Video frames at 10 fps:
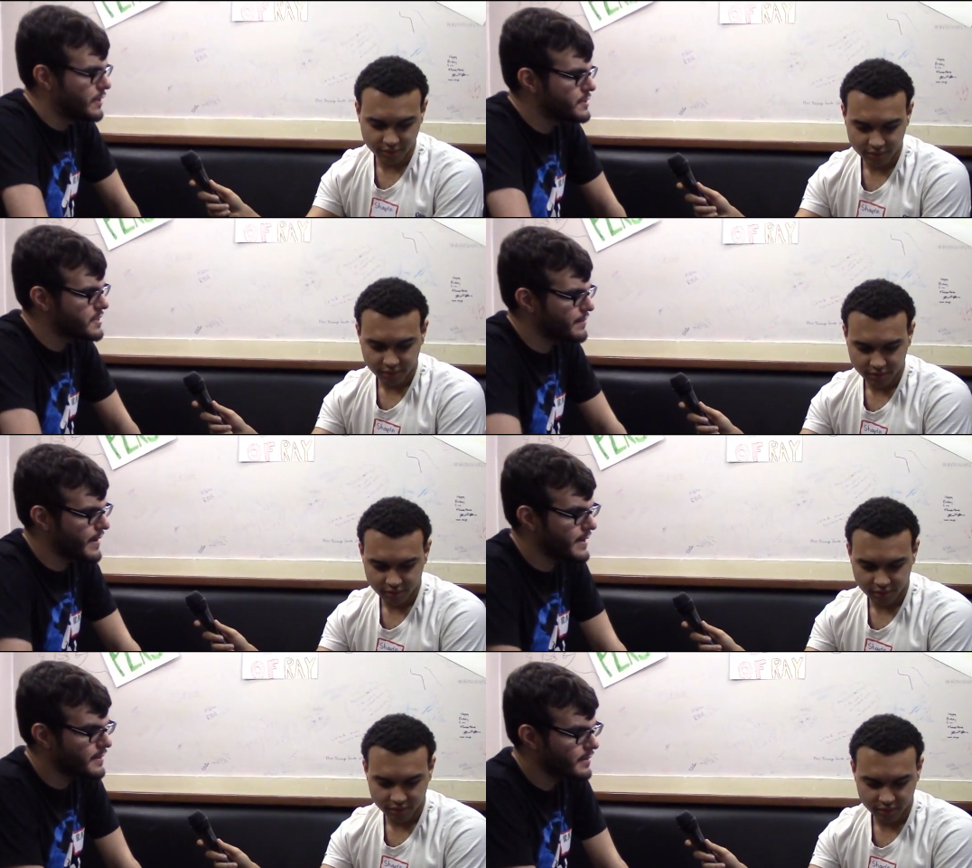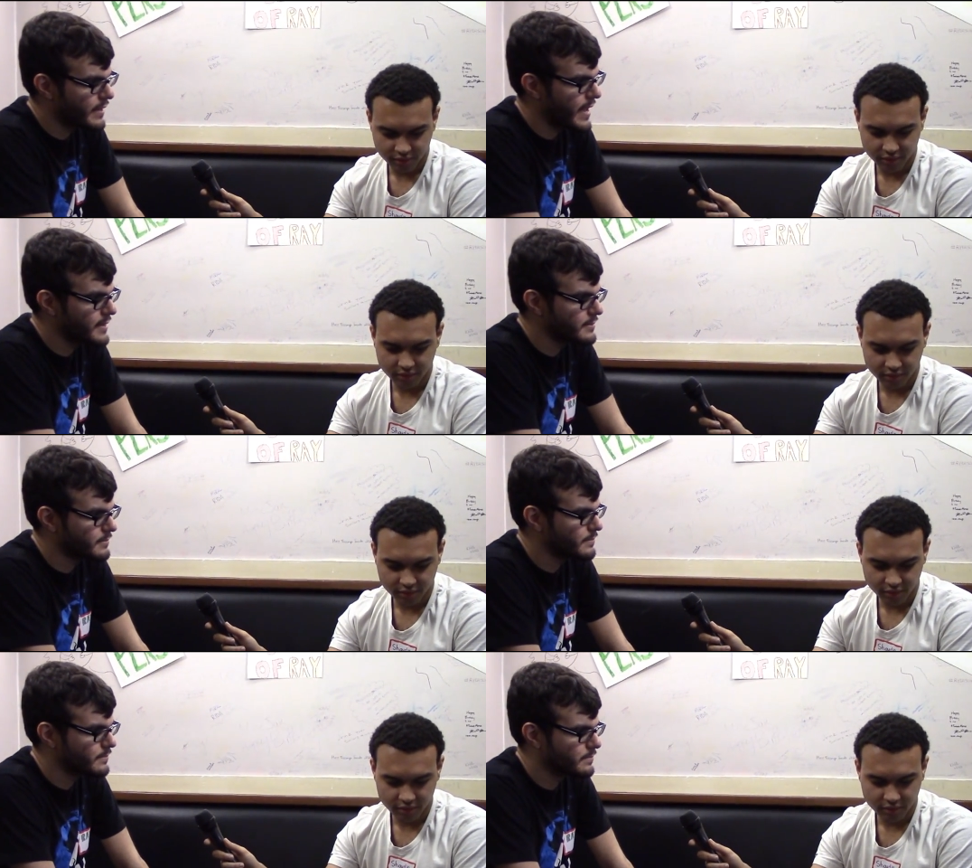Speaker 1: years, I've had that
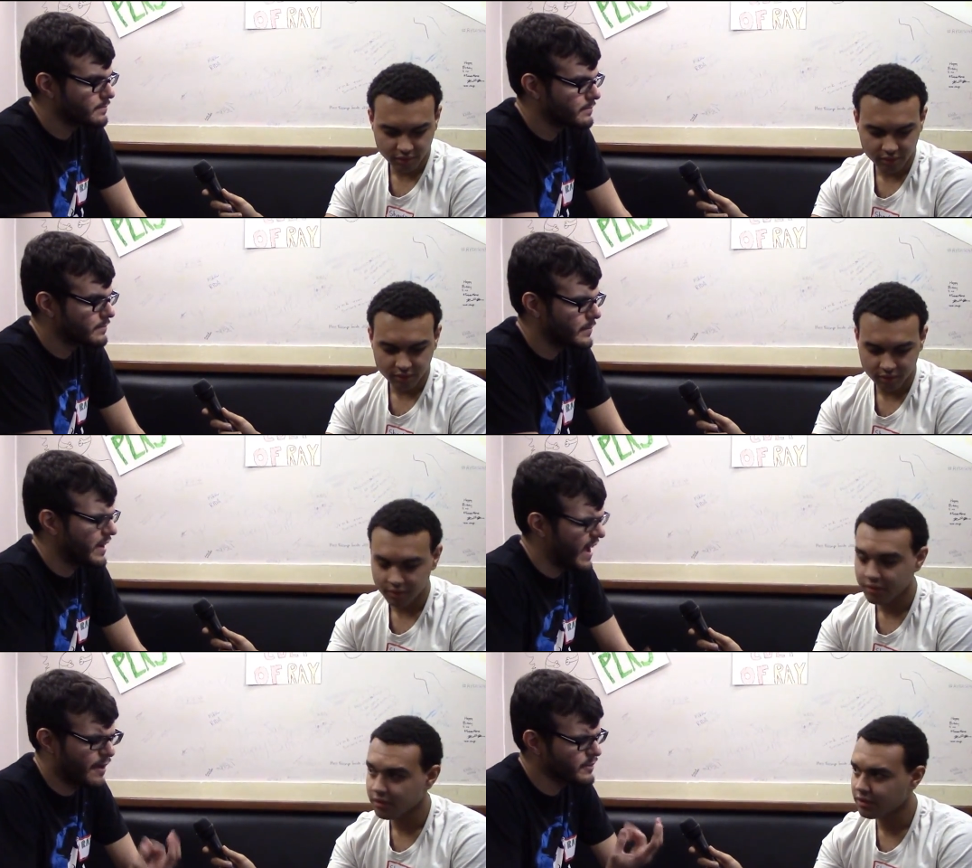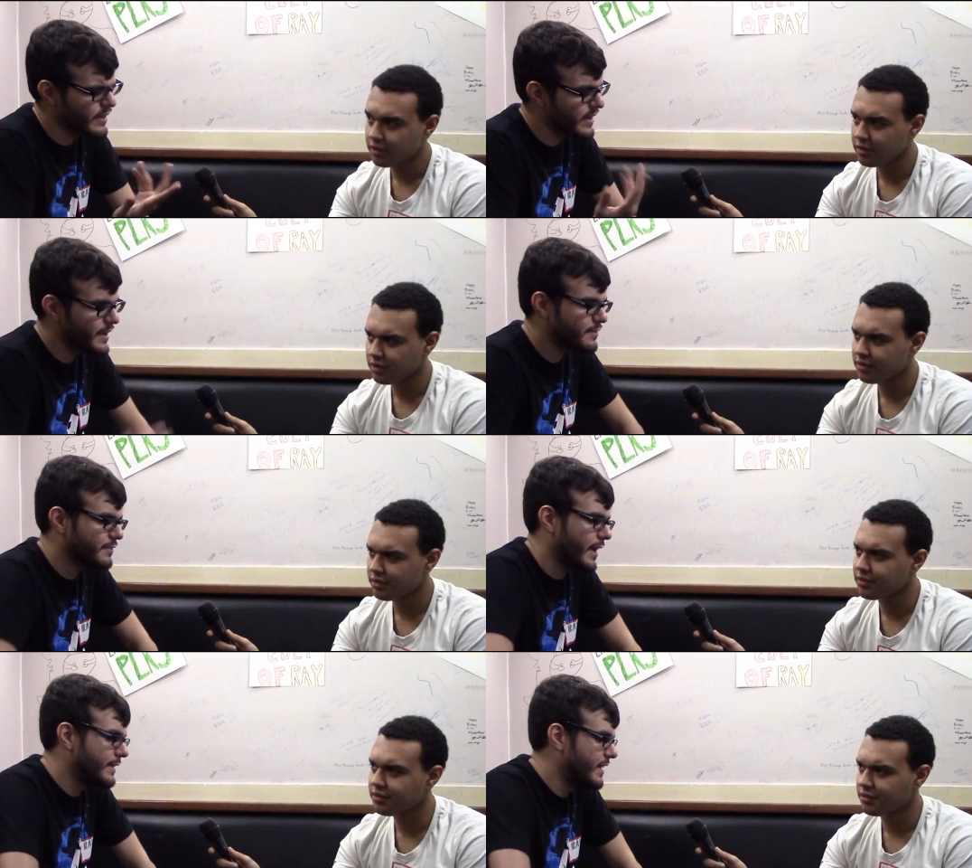account, I
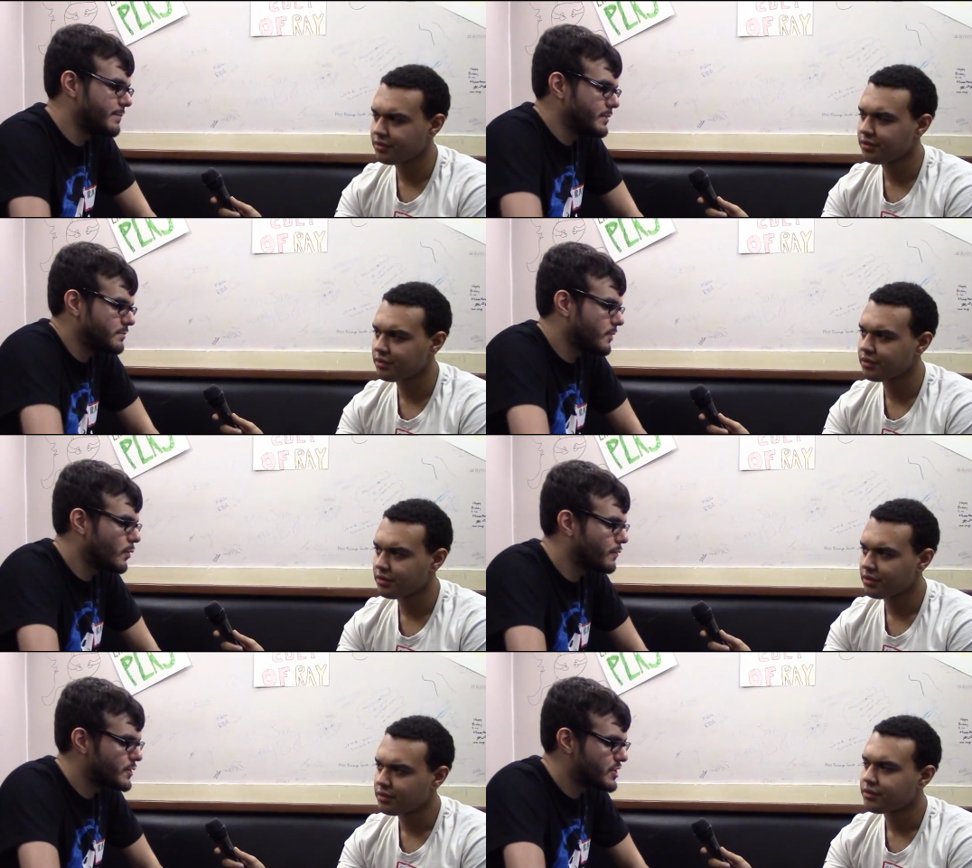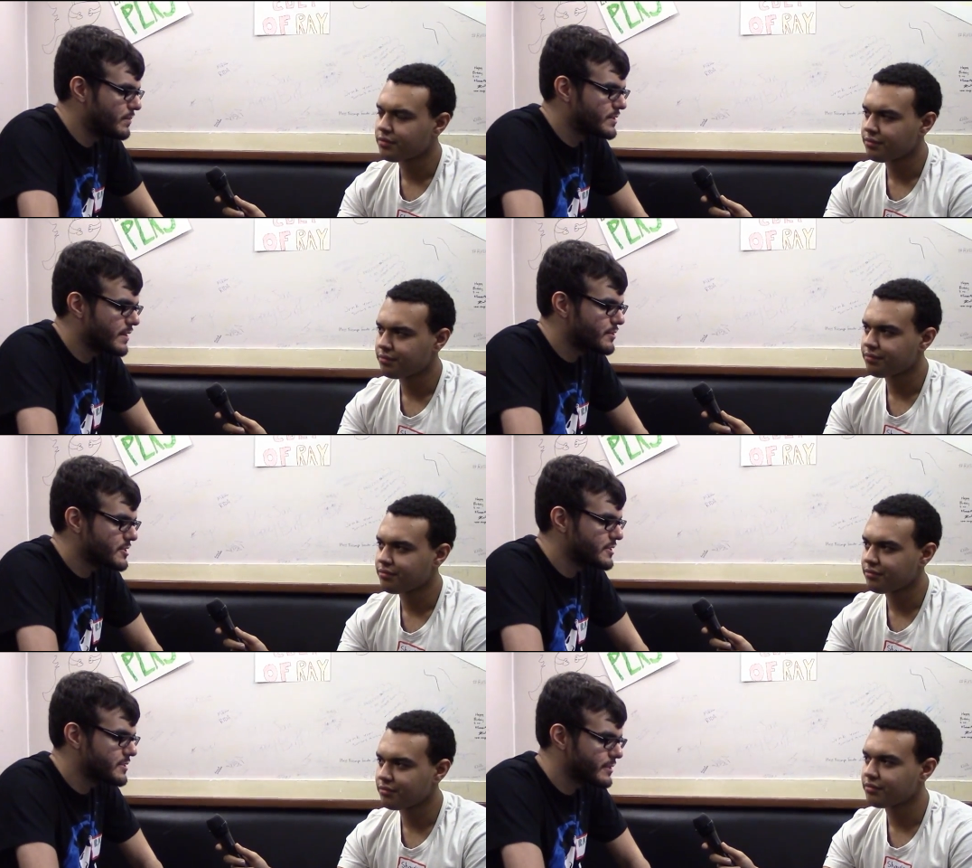guess. And yeah, I've been going for achievements ever
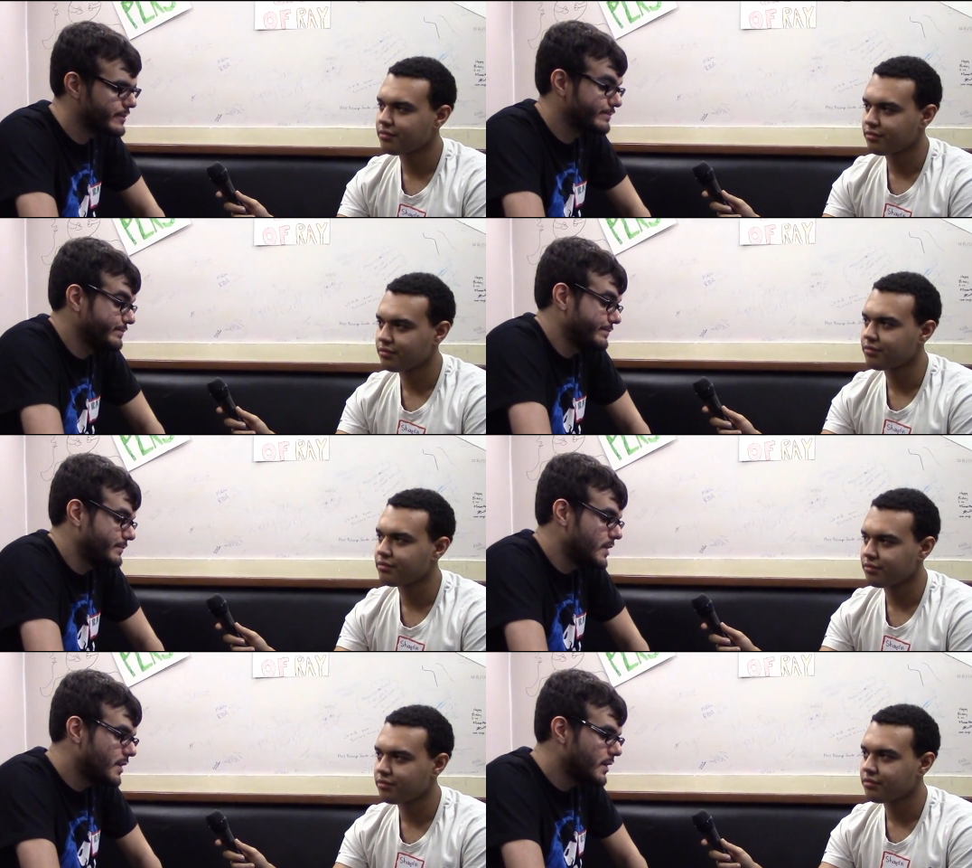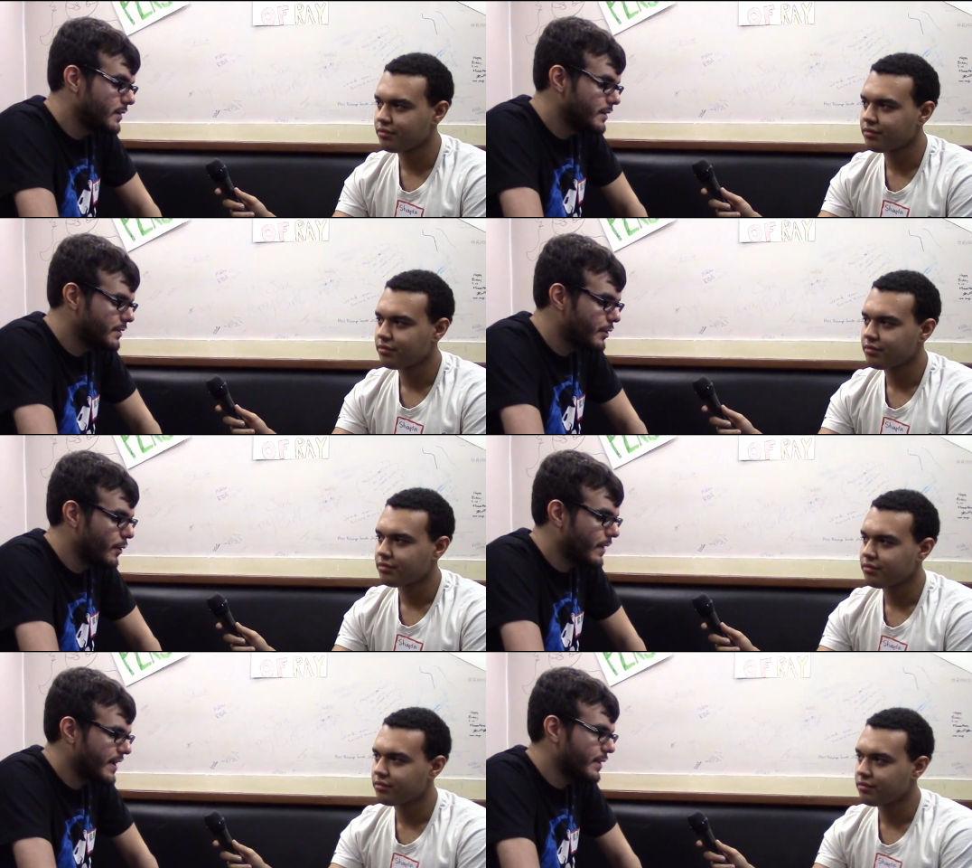since. So,
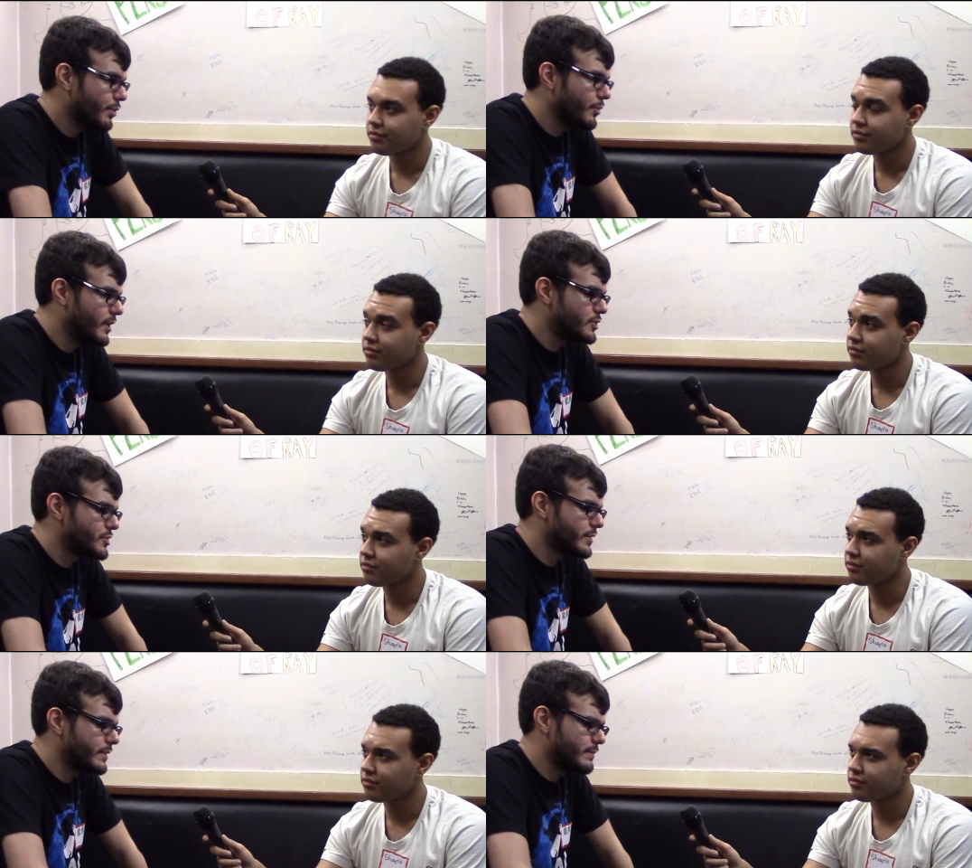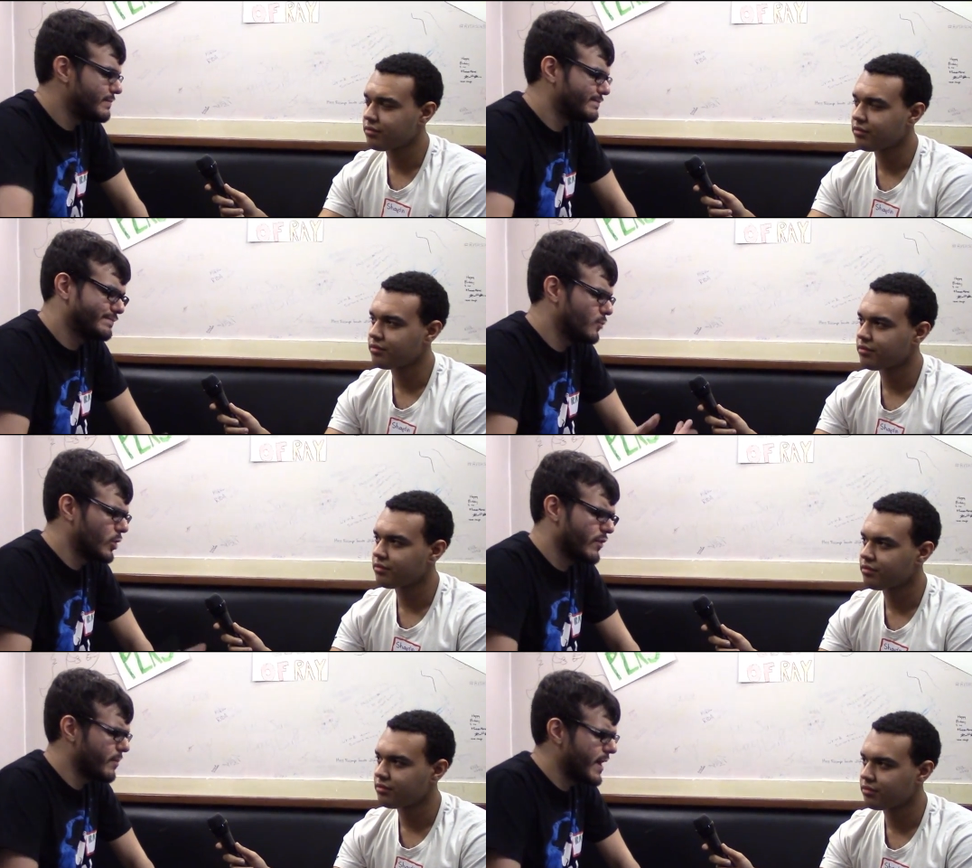though getting 300 and
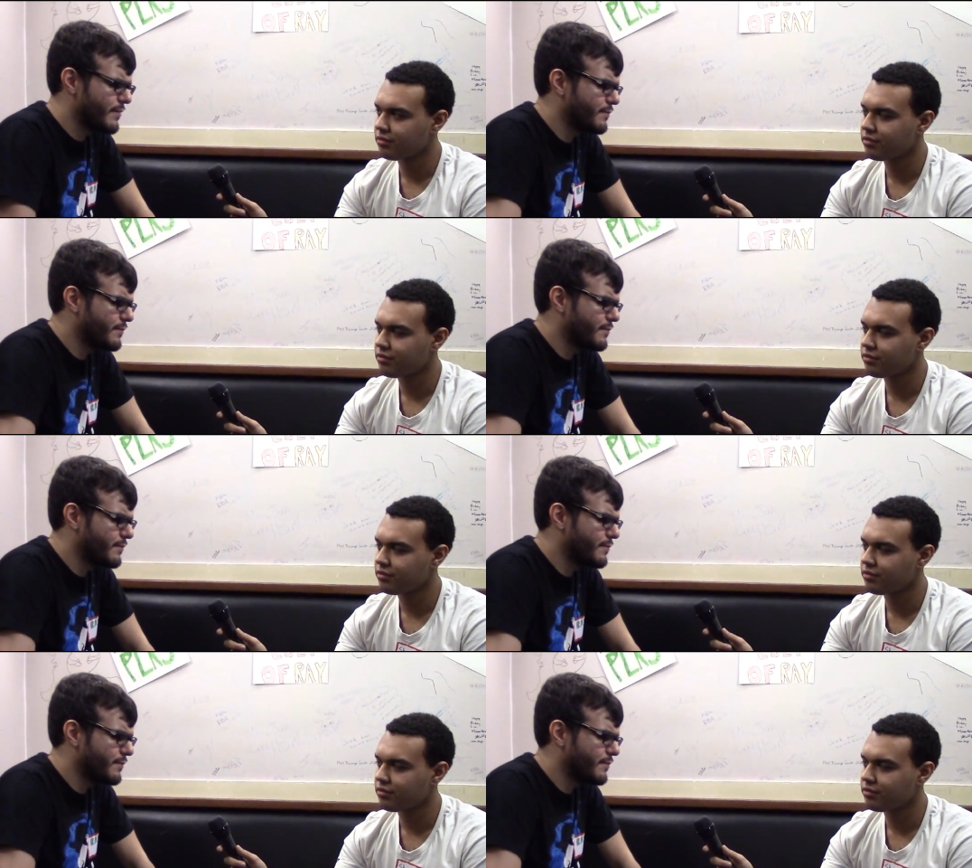whatever I'm at,